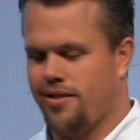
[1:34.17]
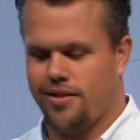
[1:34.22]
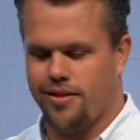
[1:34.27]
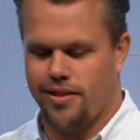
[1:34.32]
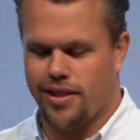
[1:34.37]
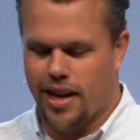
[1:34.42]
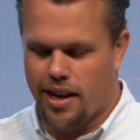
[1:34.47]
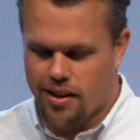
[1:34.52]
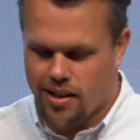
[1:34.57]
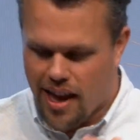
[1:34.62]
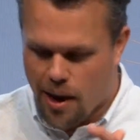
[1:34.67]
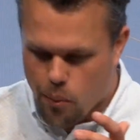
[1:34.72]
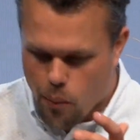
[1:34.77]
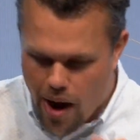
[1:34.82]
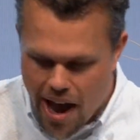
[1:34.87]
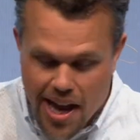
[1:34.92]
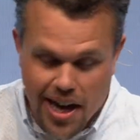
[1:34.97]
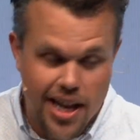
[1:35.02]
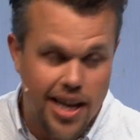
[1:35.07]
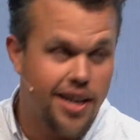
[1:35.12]
that
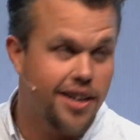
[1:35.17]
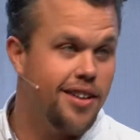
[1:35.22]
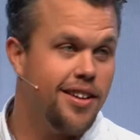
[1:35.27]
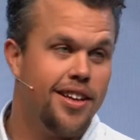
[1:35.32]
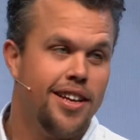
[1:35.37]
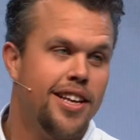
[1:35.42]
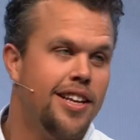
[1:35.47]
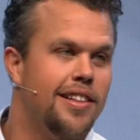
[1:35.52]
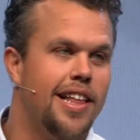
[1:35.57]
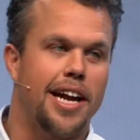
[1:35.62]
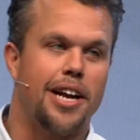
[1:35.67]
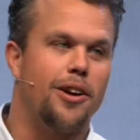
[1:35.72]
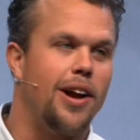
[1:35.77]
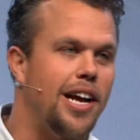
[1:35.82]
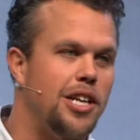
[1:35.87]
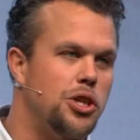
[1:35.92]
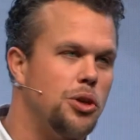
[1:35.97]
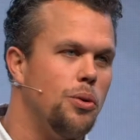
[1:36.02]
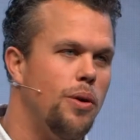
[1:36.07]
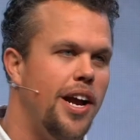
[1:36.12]
wedding, that
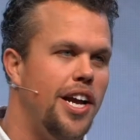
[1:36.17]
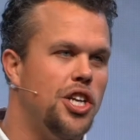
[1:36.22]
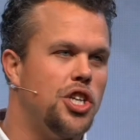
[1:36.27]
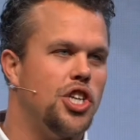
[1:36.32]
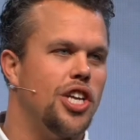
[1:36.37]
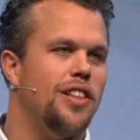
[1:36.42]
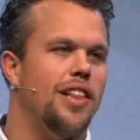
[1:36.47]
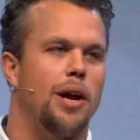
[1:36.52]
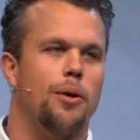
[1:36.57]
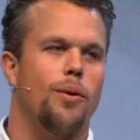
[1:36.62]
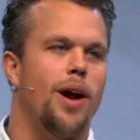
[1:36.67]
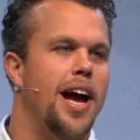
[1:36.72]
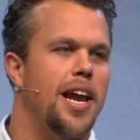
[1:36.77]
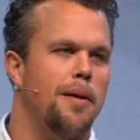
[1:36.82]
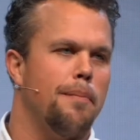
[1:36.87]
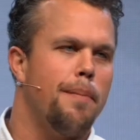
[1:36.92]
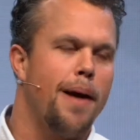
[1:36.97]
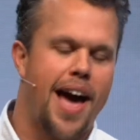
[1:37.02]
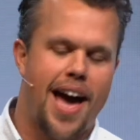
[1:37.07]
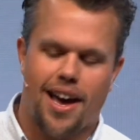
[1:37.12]
graduation, that rite
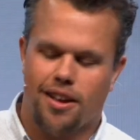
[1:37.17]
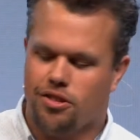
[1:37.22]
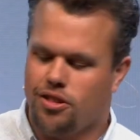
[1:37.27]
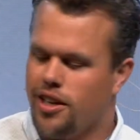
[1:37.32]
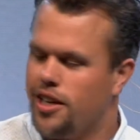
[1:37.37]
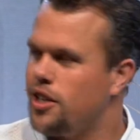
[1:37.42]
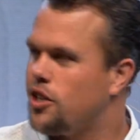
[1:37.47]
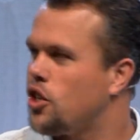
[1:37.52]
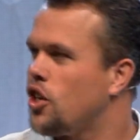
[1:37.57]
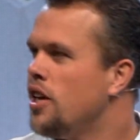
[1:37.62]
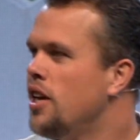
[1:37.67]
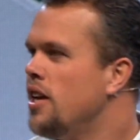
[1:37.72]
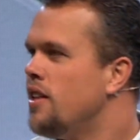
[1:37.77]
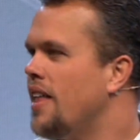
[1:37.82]
of passage,